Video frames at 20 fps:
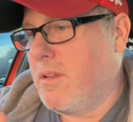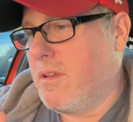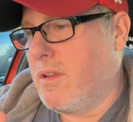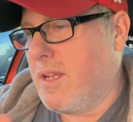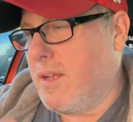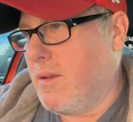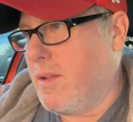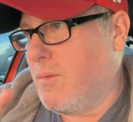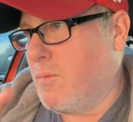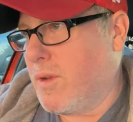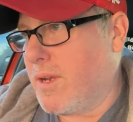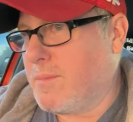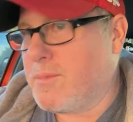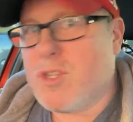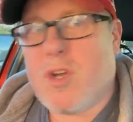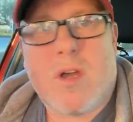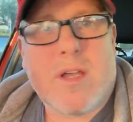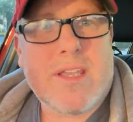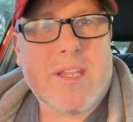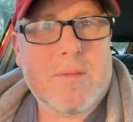I'm
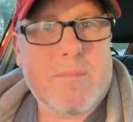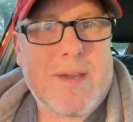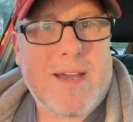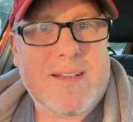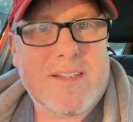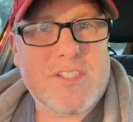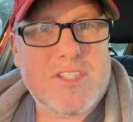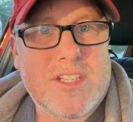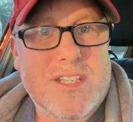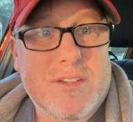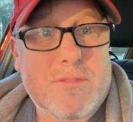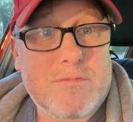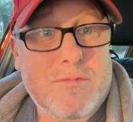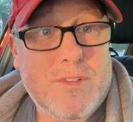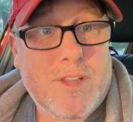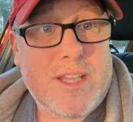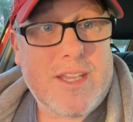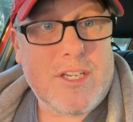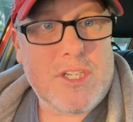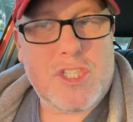talking about is the
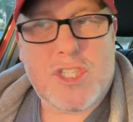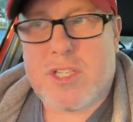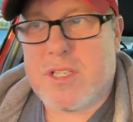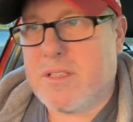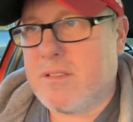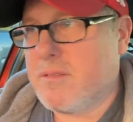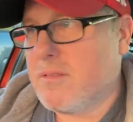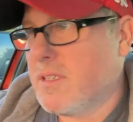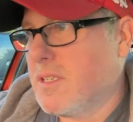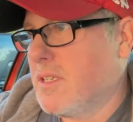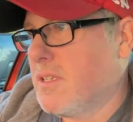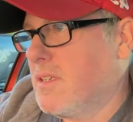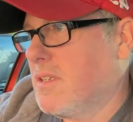inflation